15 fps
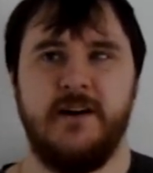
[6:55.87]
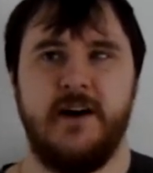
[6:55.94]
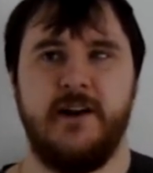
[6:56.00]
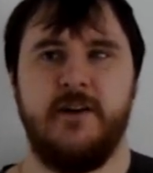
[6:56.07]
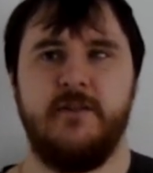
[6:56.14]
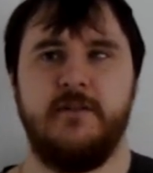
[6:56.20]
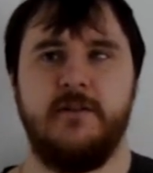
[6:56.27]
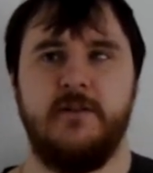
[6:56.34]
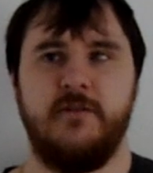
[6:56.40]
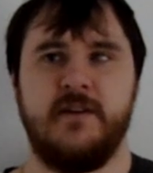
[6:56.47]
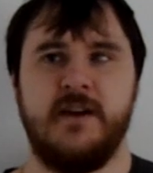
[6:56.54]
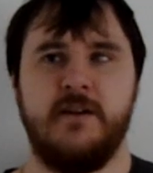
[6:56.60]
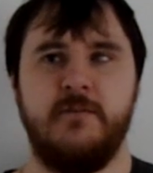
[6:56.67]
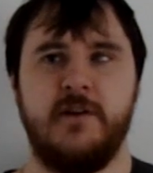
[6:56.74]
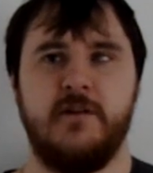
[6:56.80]
I know in the
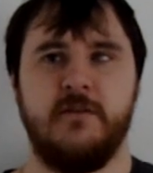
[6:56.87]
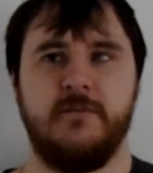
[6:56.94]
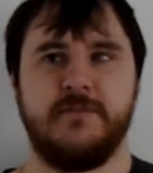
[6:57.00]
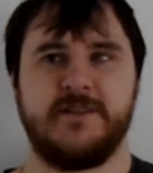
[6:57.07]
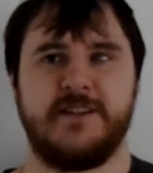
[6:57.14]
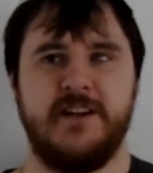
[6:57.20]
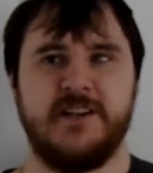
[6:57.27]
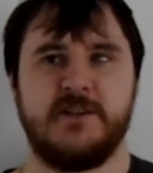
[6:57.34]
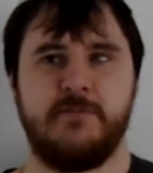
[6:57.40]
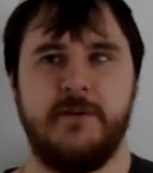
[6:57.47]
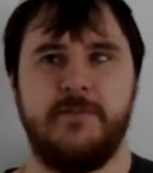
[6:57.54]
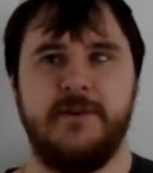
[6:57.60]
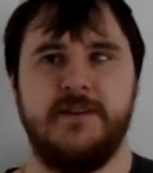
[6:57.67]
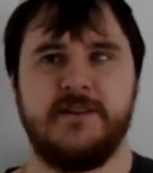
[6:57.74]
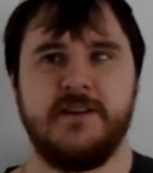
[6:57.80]
UK we call them slush
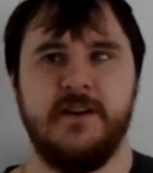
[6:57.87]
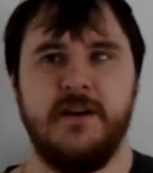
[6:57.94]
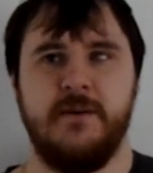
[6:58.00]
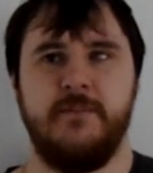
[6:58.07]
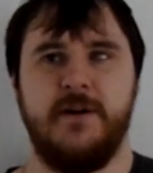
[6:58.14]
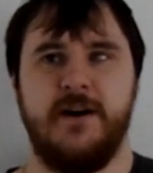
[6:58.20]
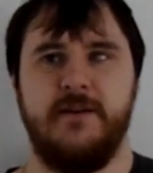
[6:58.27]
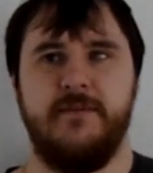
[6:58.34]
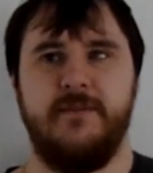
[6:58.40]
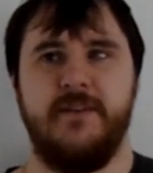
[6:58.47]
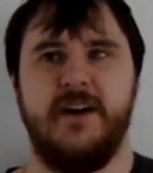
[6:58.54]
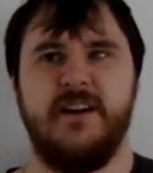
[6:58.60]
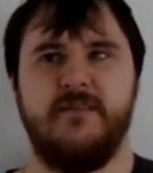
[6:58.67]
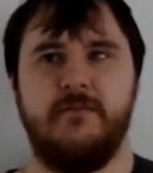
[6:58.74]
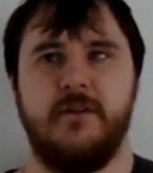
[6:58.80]
puppies, but
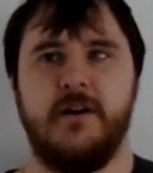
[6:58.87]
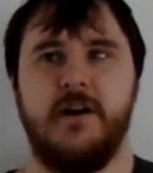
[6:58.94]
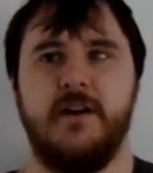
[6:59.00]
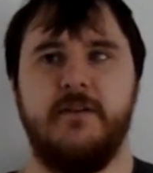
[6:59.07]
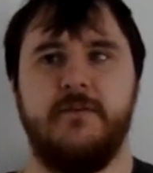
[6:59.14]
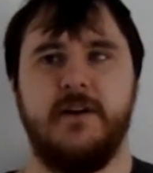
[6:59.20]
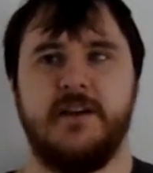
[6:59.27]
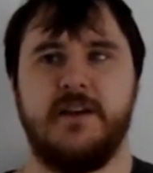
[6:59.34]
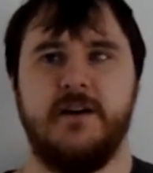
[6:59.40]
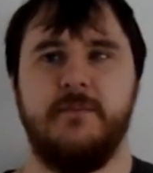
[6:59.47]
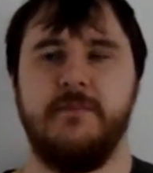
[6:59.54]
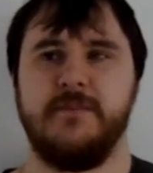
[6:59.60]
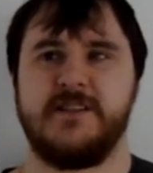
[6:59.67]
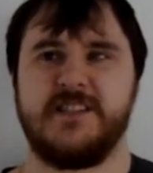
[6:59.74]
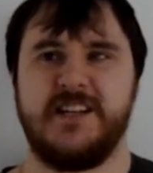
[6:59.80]
that kind of like
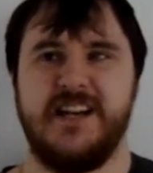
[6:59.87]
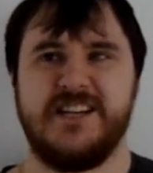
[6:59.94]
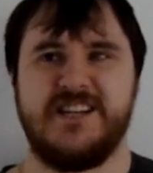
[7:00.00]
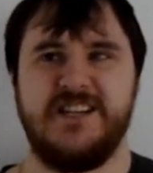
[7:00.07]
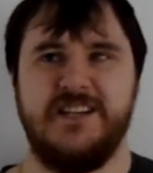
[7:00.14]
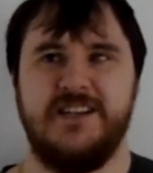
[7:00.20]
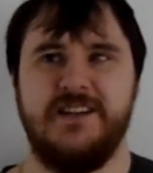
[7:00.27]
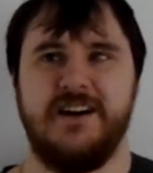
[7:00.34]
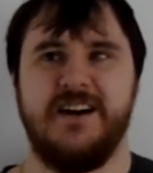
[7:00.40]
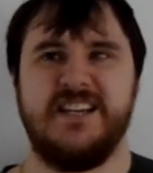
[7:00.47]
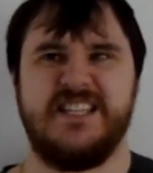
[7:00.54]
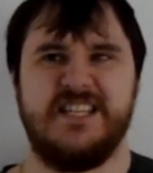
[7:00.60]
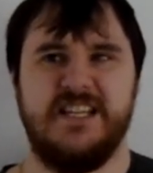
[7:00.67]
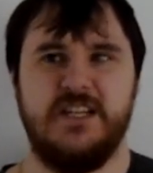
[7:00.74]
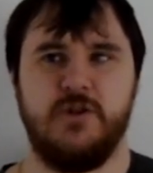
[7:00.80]
slushy,
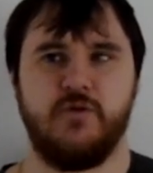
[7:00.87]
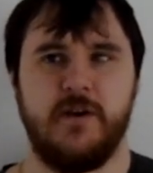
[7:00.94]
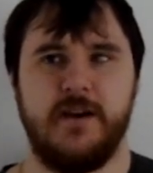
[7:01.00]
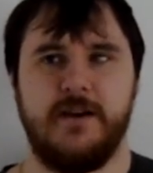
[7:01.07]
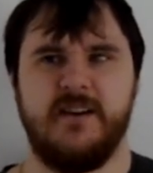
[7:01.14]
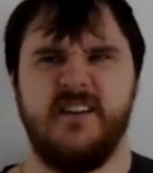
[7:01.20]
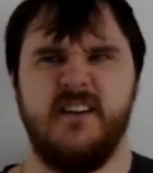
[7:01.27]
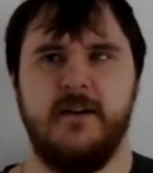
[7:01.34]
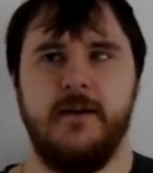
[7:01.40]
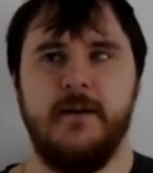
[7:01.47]
icy drink.